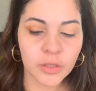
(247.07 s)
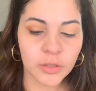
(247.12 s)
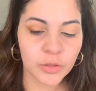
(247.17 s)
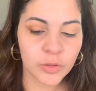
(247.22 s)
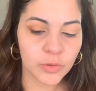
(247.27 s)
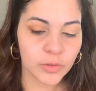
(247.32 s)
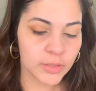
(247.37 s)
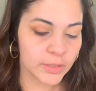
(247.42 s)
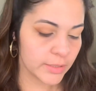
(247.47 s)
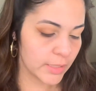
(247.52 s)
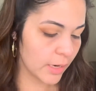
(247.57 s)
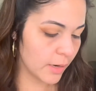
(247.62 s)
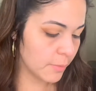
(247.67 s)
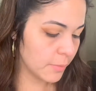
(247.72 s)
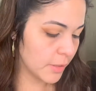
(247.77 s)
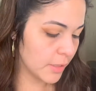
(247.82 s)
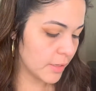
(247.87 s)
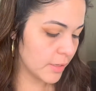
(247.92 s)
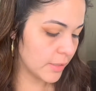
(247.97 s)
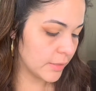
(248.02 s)
do is that I'm
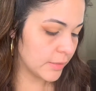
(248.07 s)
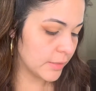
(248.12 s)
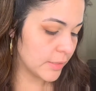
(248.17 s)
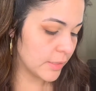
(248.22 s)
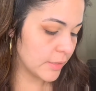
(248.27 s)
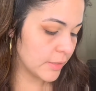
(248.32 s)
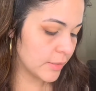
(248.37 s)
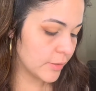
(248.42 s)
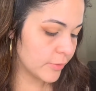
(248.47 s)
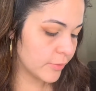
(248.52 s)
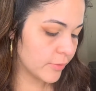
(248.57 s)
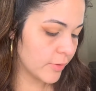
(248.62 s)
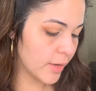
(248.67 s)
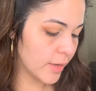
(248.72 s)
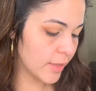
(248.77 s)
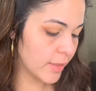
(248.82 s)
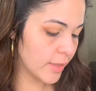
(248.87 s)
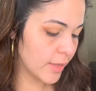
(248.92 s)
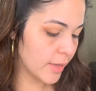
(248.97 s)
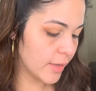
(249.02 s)
gonna
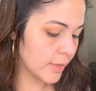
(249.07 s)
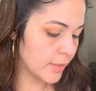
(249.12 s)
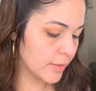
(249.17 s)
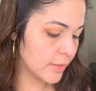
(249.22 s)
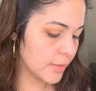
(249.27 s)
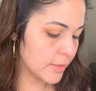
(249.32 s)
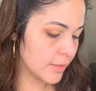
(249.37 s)
intensify that